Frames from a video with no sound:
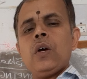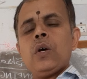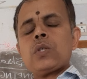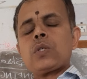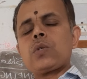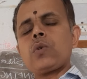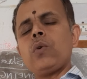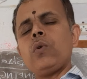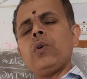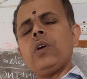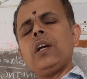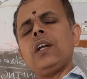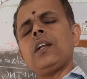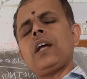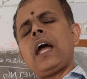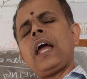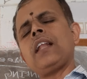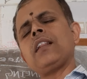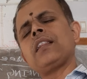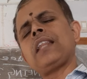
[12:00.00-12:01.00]
So
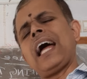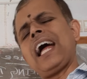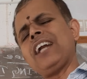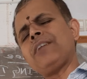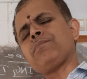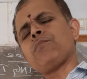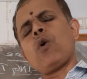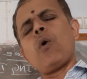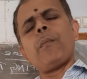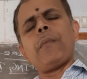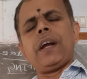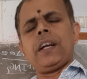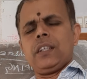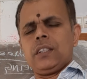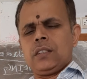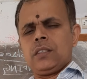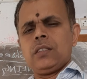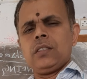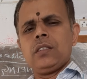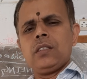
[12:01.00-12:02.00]
in that moment,